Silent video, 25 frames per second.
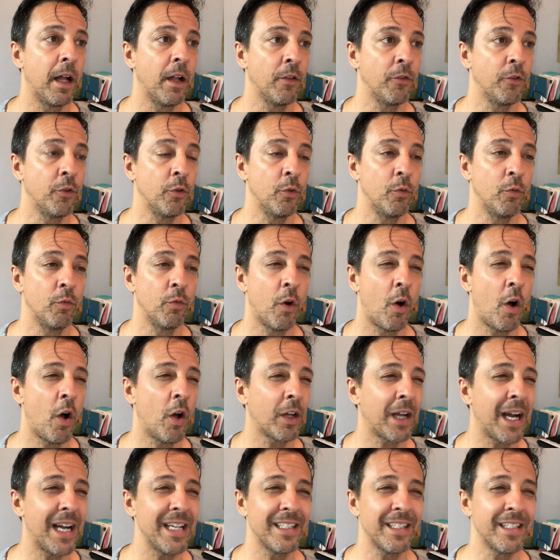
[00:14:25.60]
do all
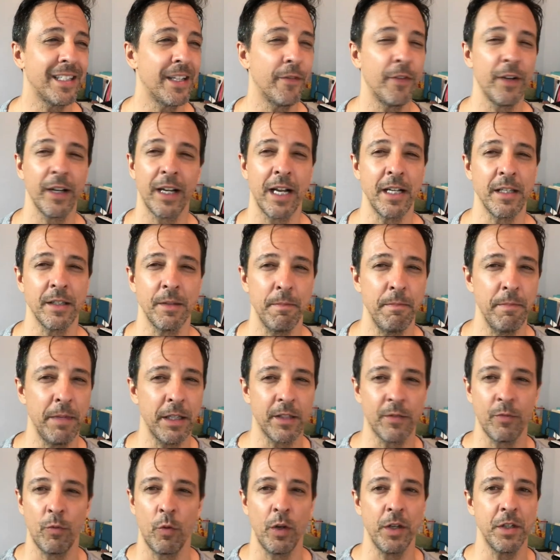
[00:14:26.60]
kinds of different kinds of
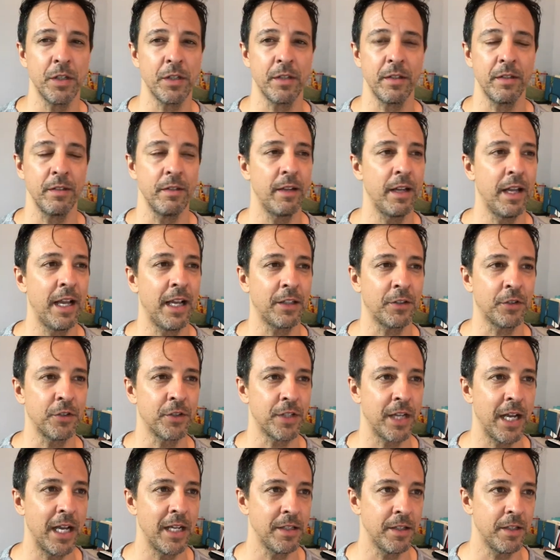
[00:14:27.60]
mixed voice
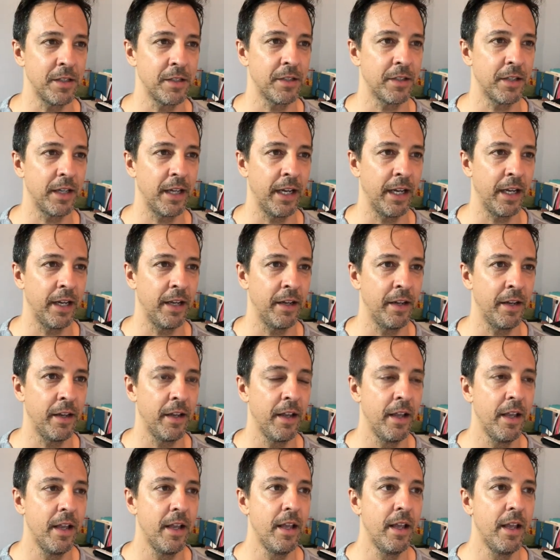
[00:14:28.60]
exercises, and
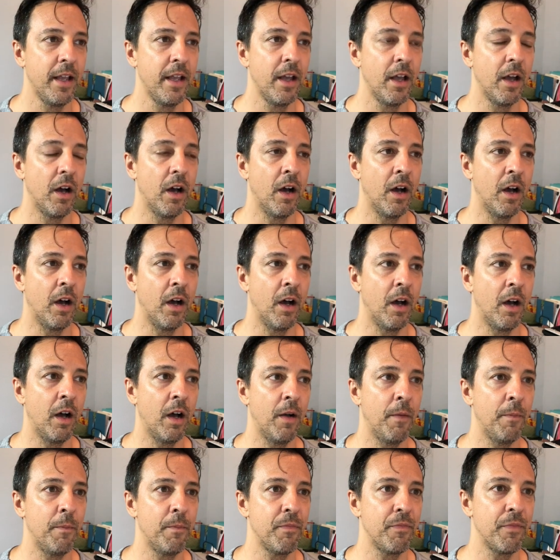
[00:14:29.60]

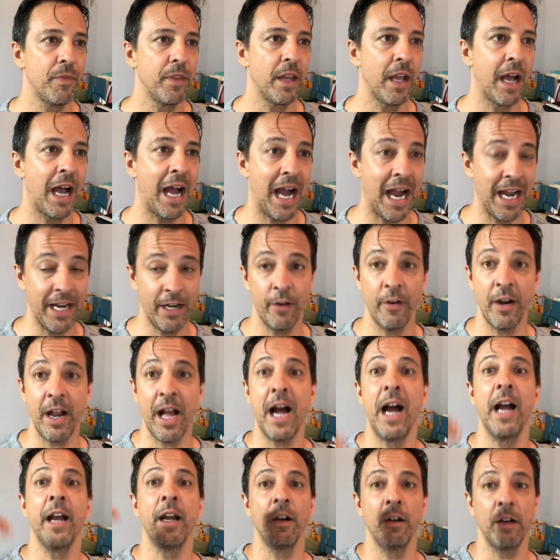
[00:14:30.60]
higher and
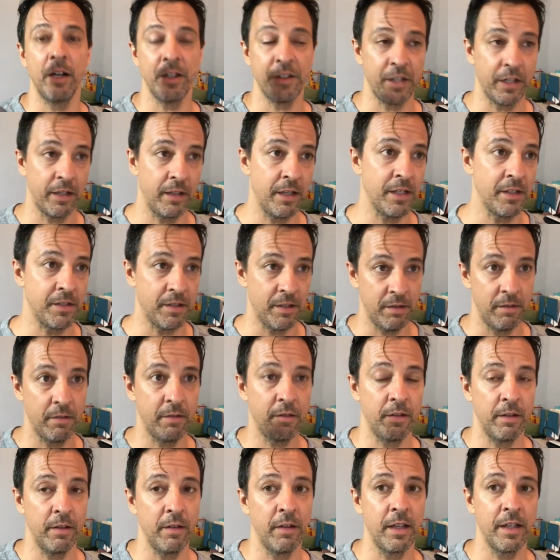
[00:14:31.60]
higher as I
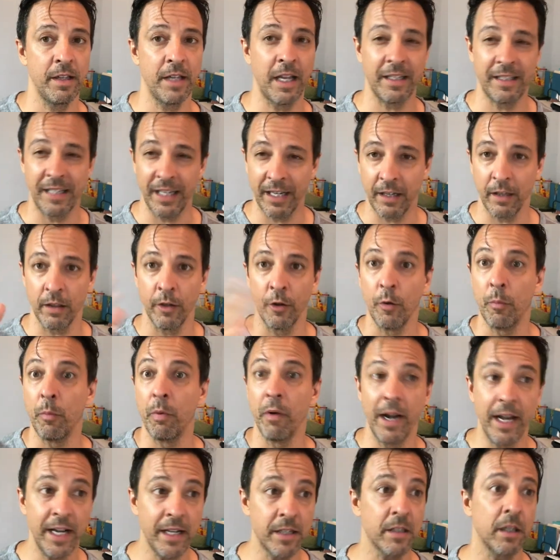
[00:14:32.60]
take a little
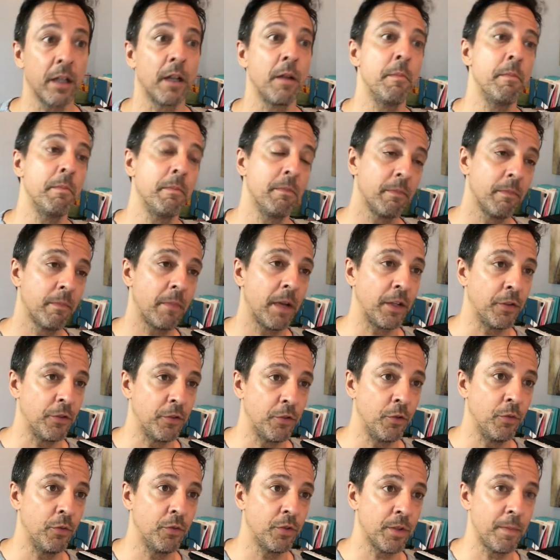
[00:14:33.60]
breaks. Like I'll
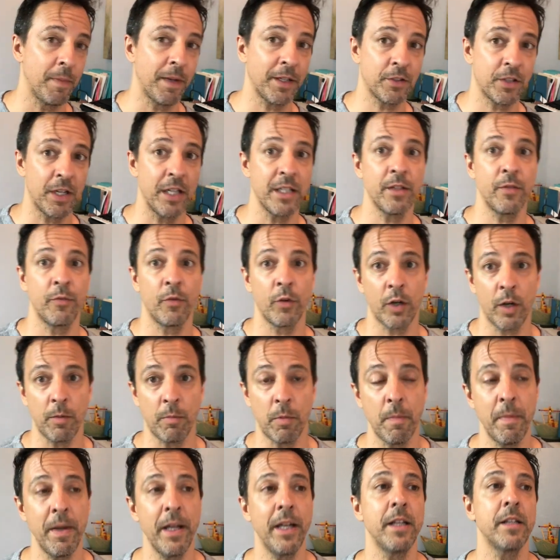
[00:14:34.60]
do some exercising for a
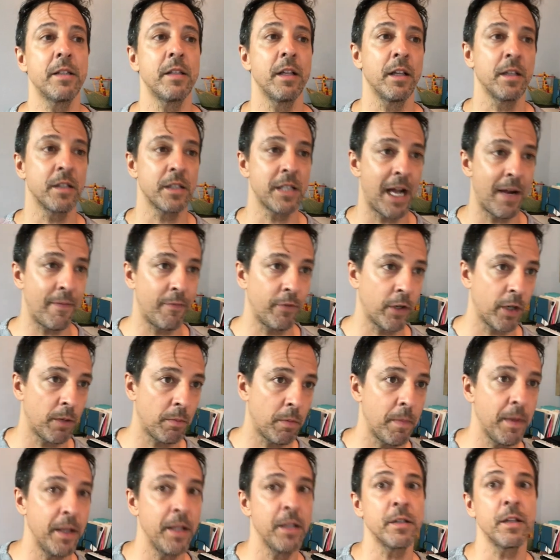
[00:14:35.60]
couple minutes, and I'll stop for a
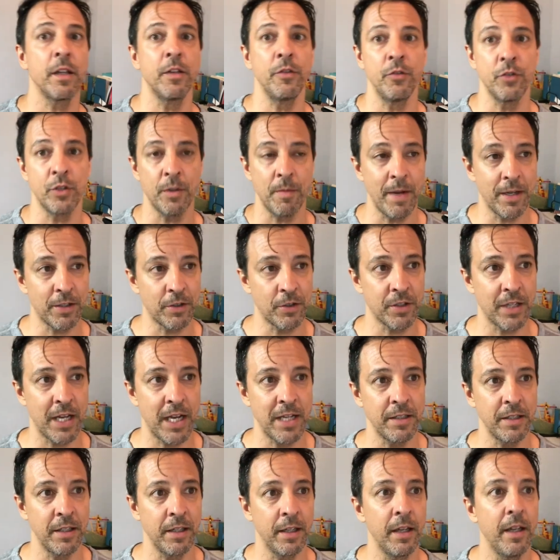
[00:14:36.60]
couple minutes. I'll do some
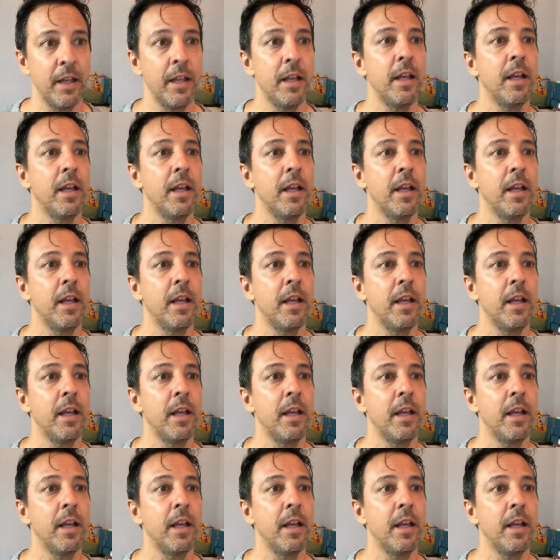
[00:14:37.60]
exercising.